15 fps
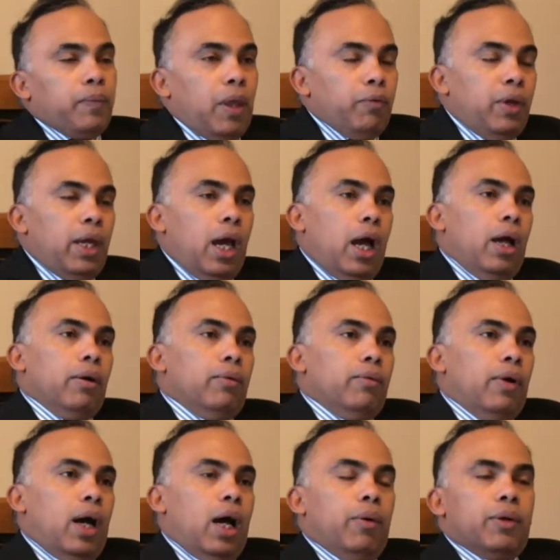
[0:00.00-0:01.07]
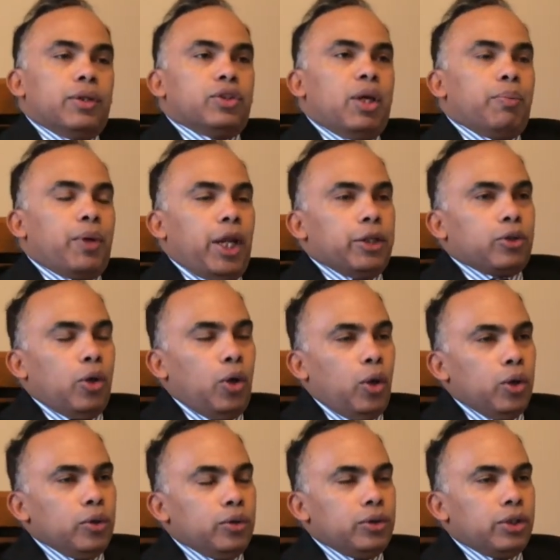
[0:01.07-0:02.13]
We have our separate
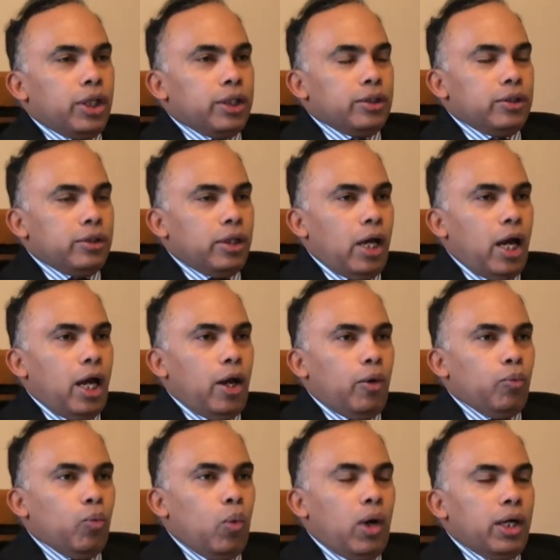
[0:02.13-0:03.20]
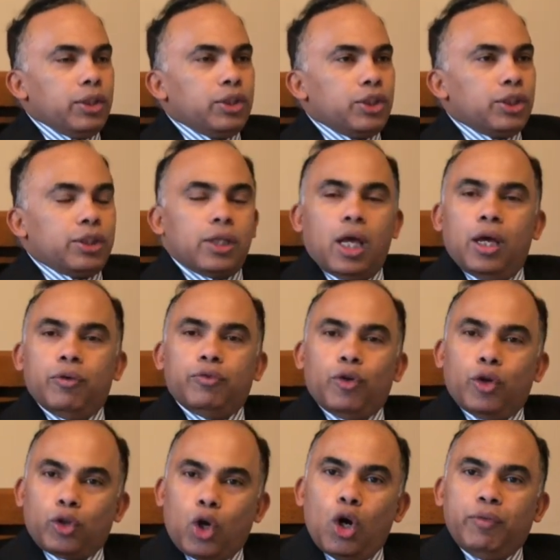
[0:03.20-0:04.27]
cohorted wards
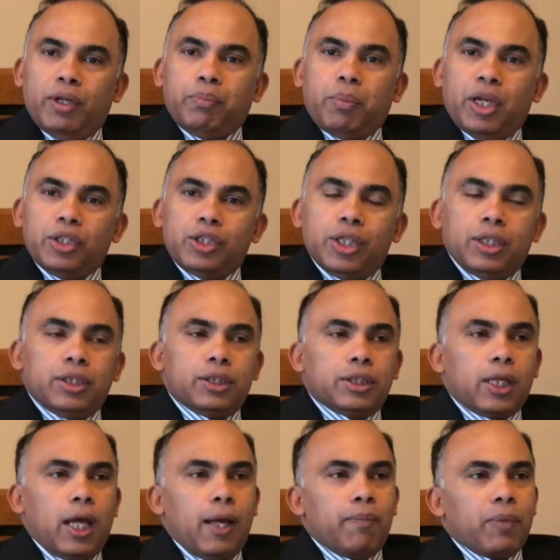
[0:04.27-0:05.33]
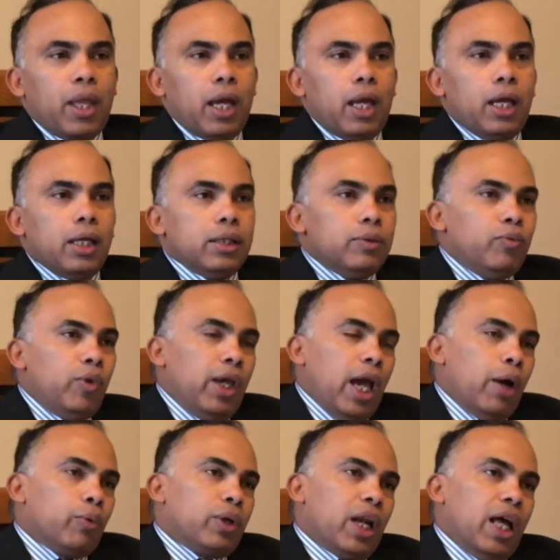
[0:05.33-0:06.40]
for COVID patients. We
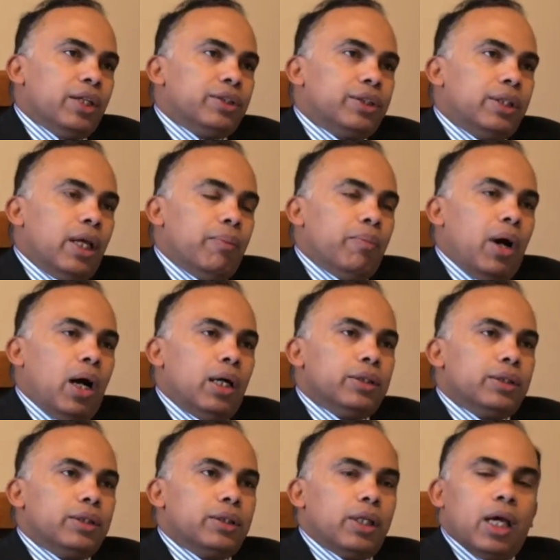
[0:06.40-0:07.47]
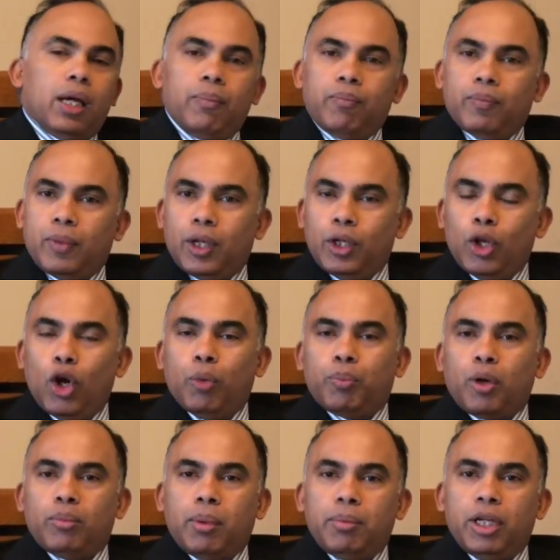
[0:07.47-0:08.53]
have classed them as low
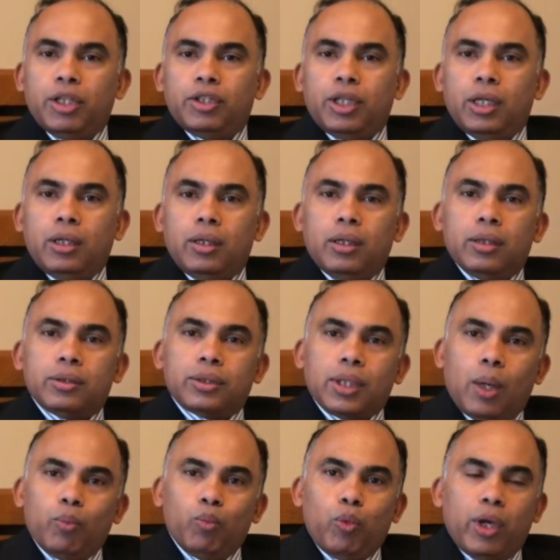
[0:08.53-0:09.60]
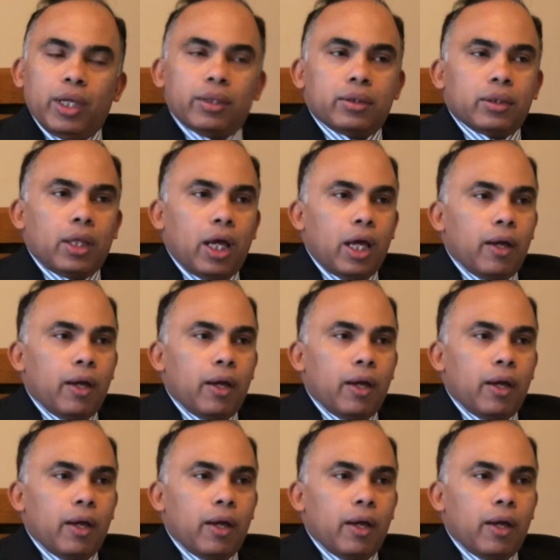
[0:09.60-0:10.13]
probability, some with